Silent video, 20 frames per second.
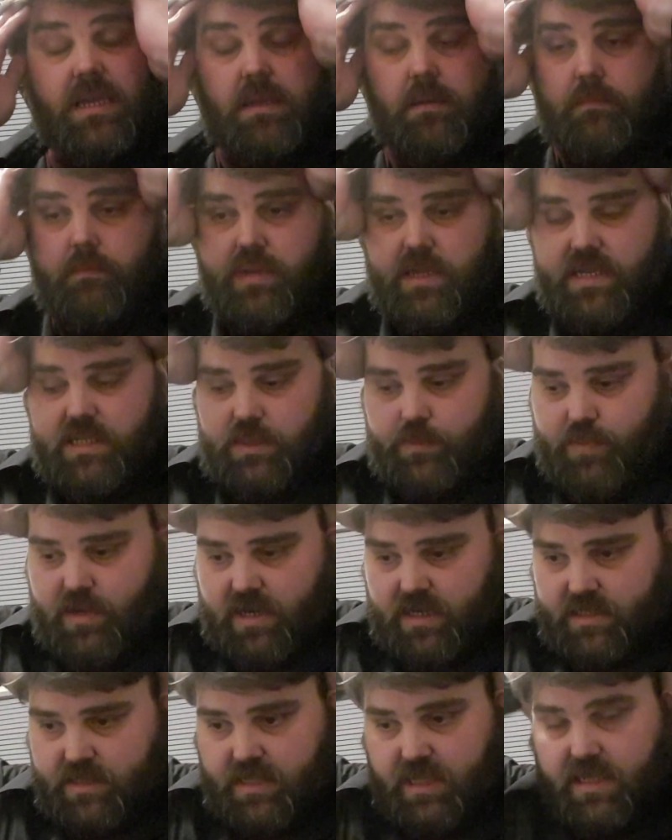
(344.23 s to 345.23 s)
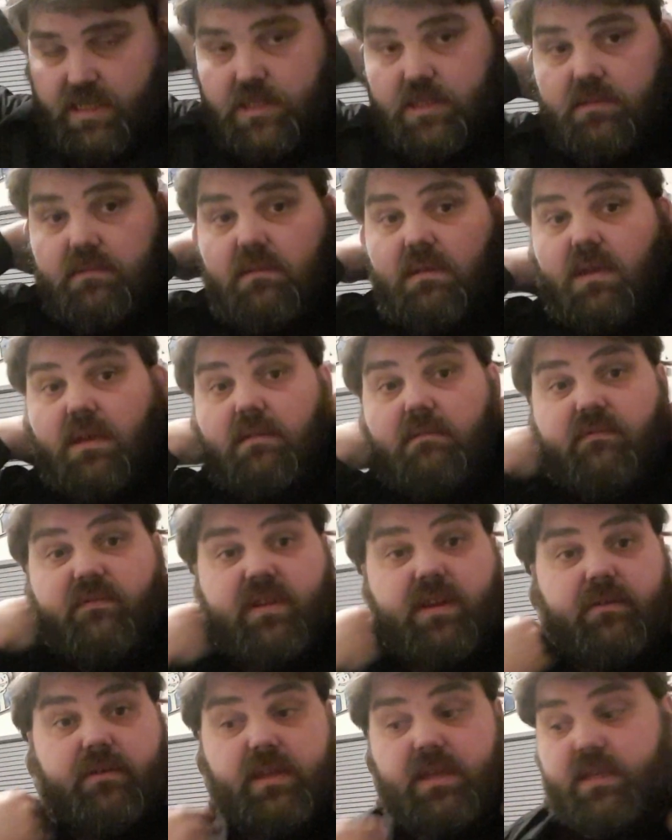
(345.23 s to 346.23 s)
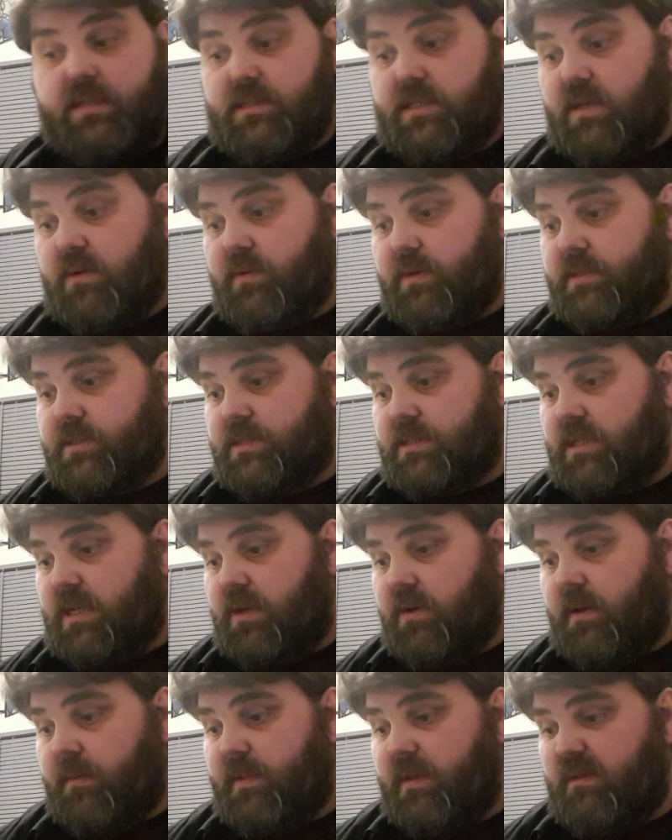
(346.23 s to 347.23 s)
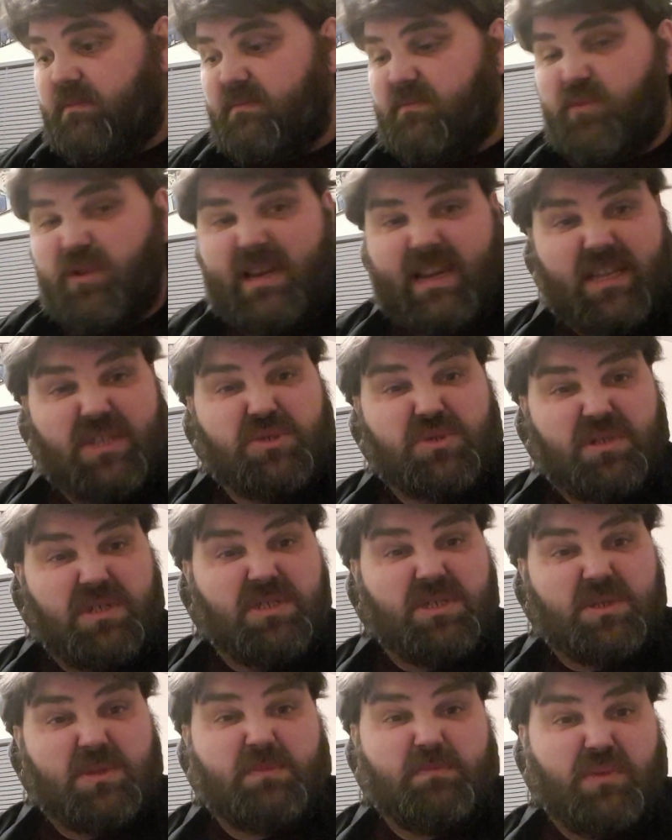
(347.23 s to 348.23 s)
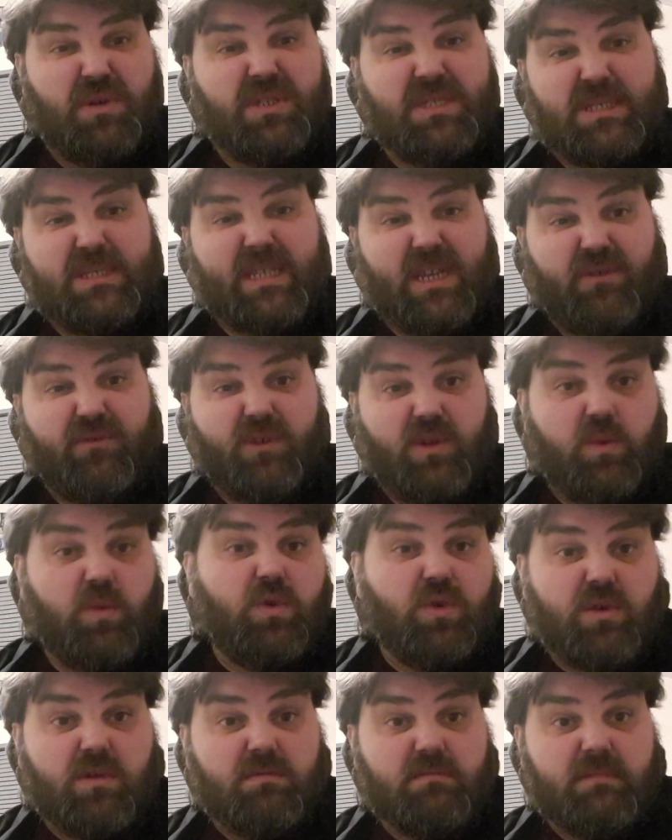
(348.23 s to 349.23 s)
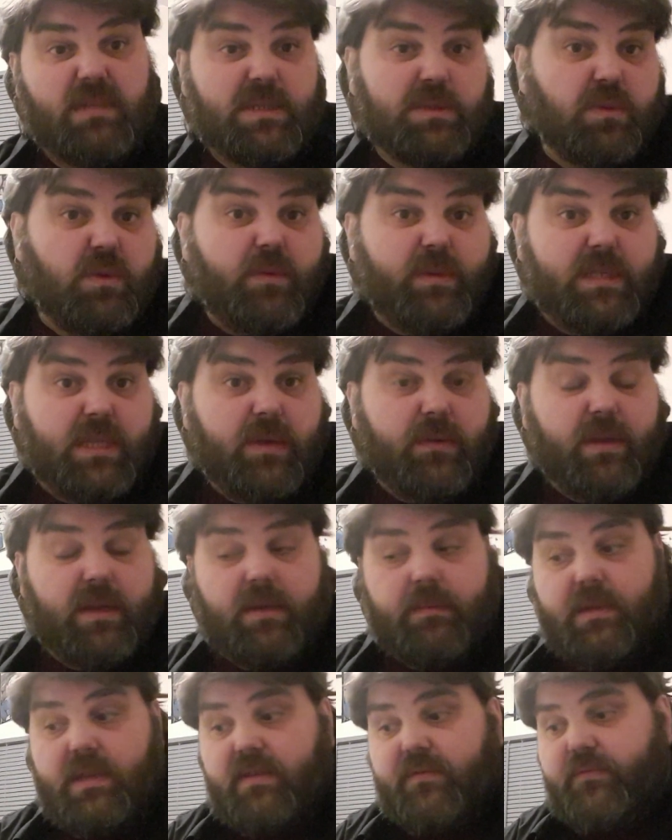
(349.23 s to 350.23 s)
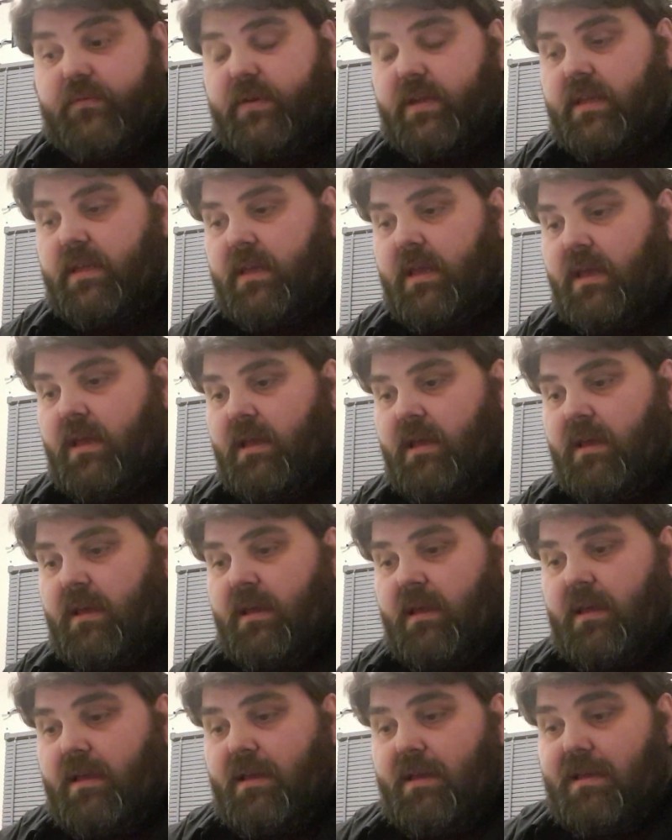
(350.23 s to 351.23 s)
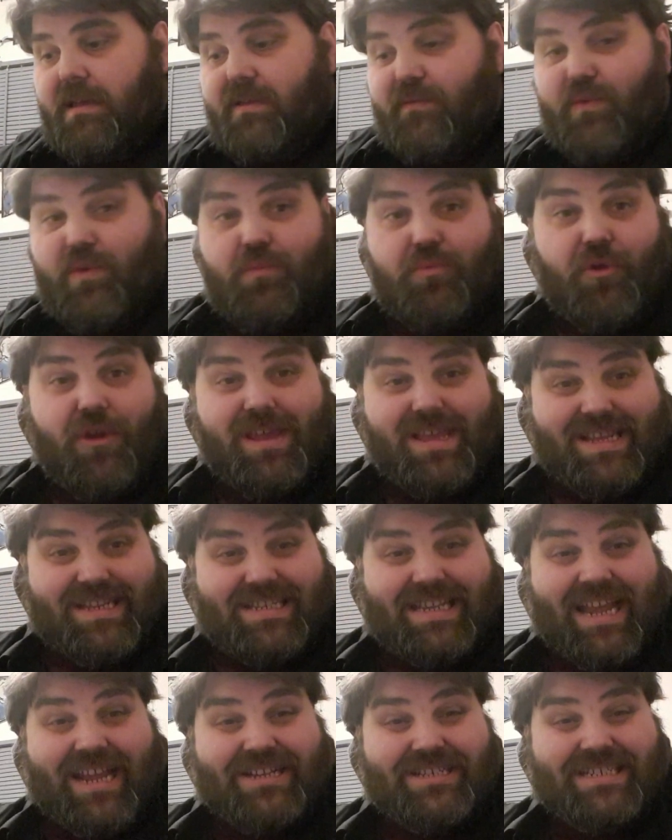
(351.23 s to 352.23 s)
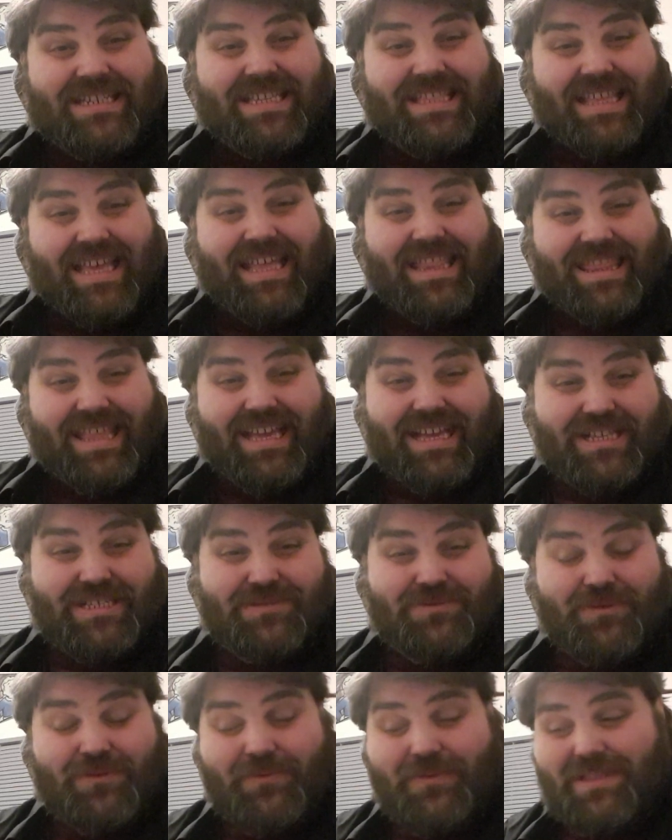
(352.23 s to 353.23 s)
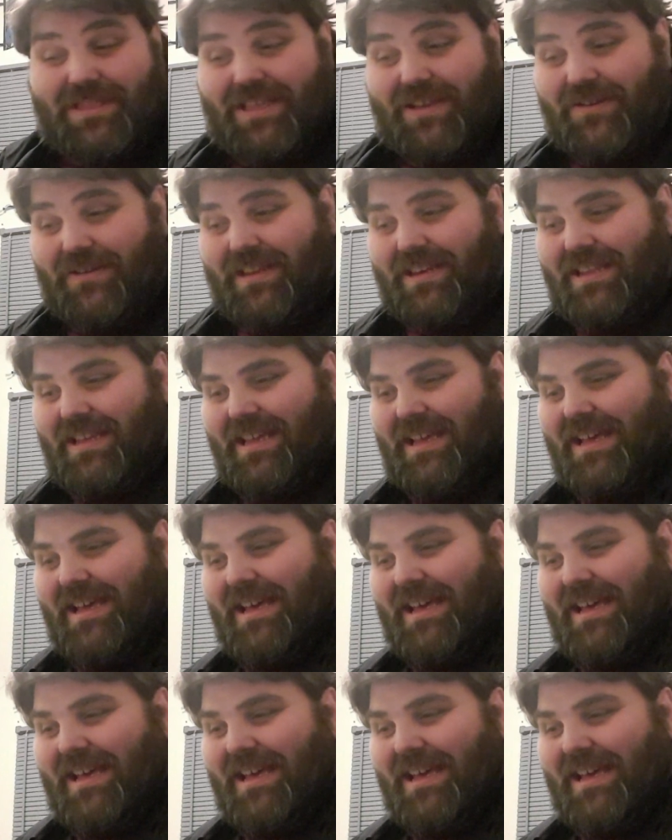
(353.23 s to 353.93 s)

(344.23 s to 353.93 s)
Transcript: That completes part 6, and very easy it was too. I mean, we're literally just putting a sticker on a wall. That's what we're doing. I mean, if we break it down to that, that is what we're doing.